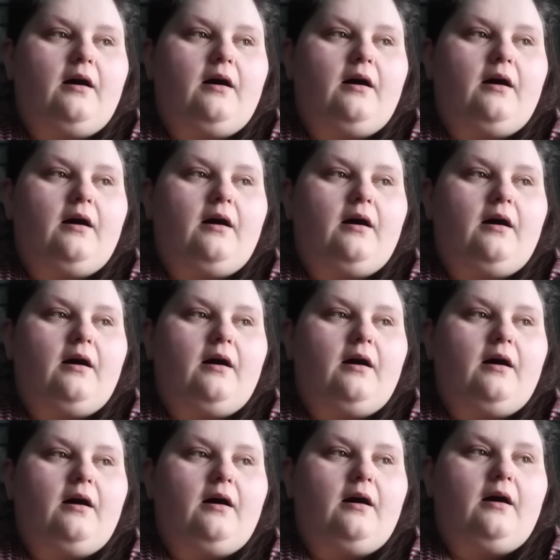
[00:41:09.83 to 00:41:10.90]
Discord.
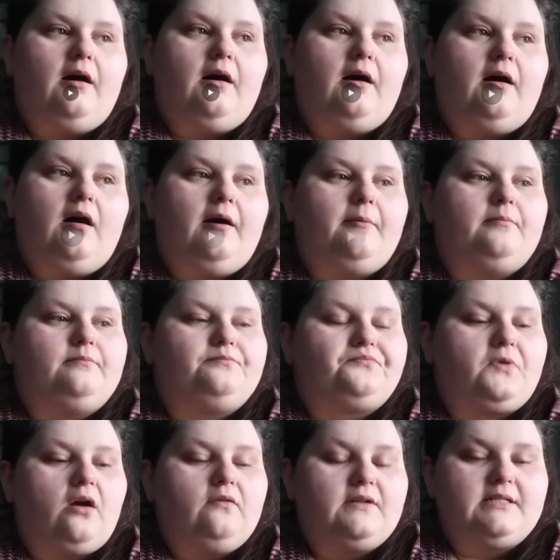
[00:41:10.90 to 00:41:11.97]
Um,
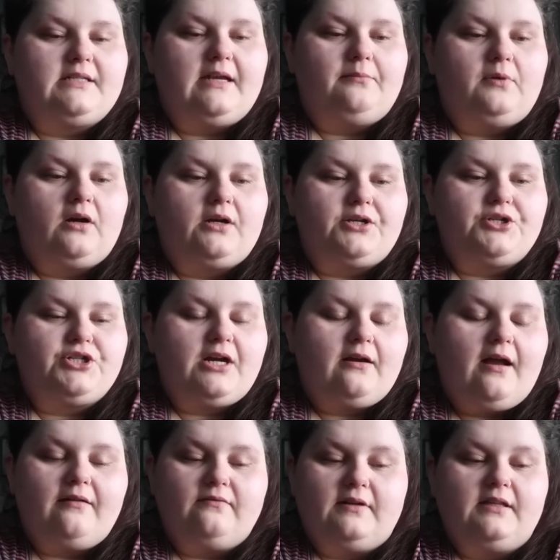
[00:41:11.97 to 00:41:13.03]
obviously, I'm not going to
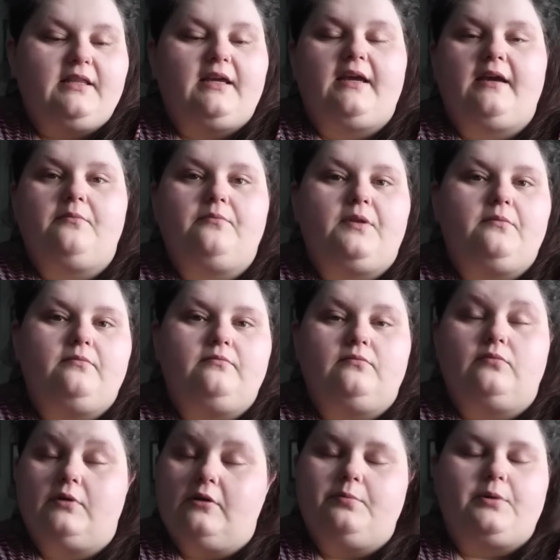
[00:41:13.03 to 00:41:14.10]
share everything, the
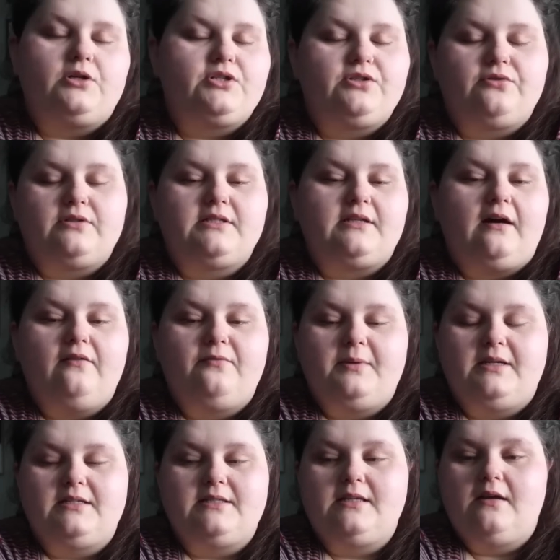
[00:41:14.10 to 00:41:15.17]
real personal stuff,
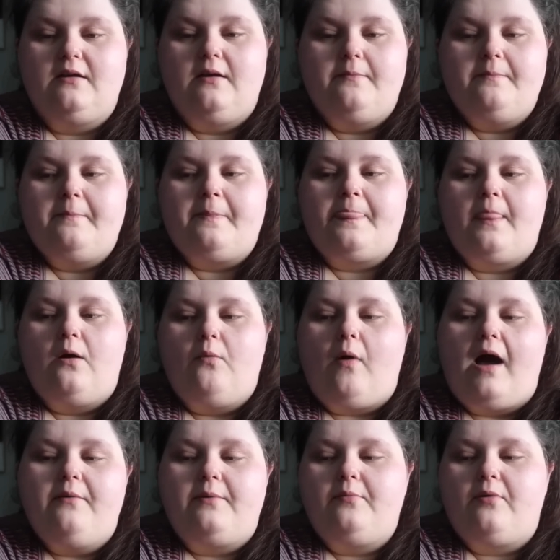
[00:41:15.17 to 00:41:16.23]
because
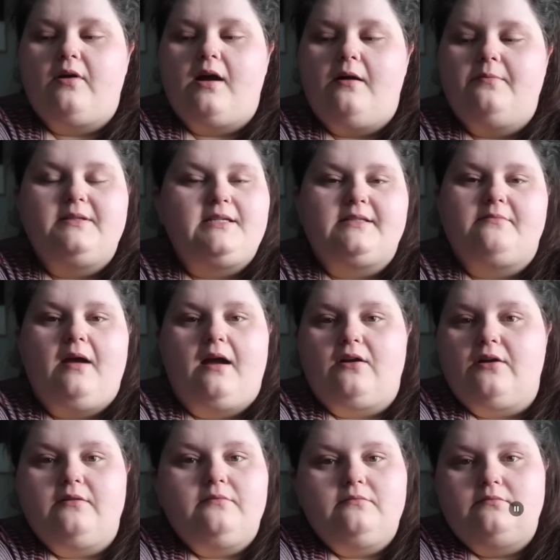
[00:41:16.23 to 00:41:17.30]
why we broke up, it doesn't
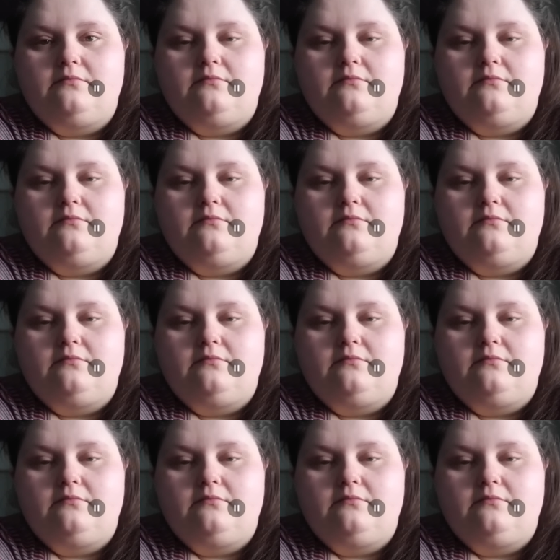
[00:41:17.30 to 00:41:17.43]
matter.